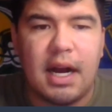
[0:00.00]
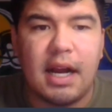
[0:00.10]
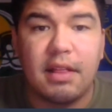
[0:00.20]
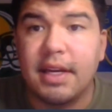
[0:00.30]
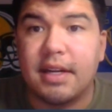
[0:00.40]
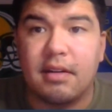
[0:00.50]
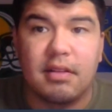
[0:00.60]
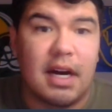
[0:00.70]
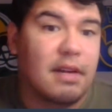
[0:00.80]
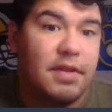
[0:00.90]
I like a
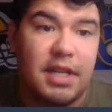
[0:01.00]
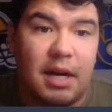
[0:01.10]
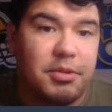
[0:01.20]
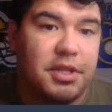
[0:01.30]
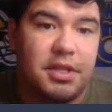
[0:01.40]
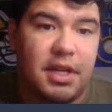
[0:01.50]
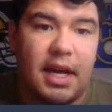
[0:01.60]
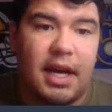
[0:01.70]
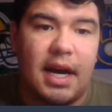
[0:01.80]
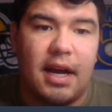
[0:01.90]
lot of his options
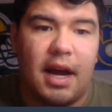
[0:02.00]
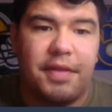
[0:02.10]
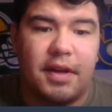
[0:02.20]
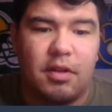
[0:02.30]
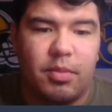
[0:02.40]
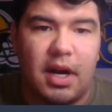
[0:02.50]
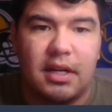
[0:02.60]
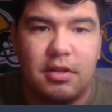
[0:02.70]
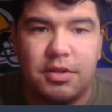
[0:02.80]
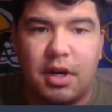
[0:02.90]
today. I, I think
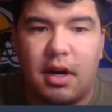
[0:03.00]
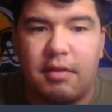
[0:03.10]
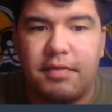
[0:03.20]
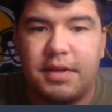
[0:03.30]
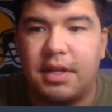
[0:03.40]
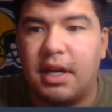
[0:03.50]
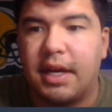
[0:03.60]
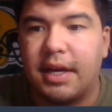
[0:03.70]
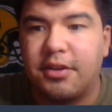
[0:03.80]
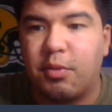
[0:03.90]
LeBron goes off
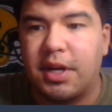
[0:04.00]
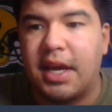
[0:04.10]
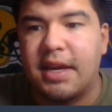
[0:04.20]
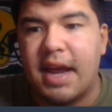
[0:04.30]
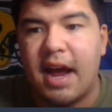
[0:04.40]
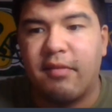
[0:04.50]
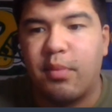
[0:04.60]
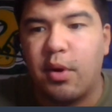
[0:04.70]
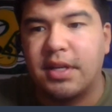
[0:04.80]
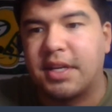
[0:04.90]
today. 28 and a half
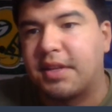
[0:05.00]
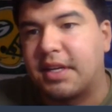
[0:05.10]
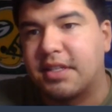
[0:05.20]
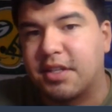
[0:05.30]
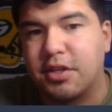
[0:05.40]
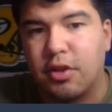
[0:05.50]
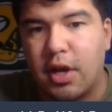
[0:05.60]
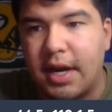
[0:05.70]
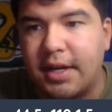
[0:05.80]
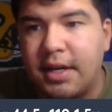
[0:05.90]
points, I think, is a good
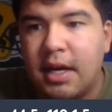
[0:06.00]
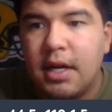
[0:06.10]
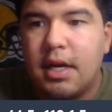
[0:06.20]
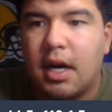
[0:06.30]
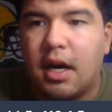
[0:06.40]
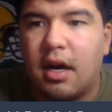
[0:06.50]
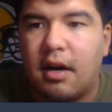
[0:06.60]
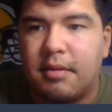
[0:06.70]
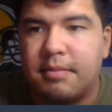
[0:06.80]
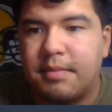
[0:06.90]
line.
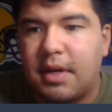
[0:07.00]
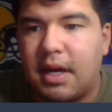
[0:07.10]
Um,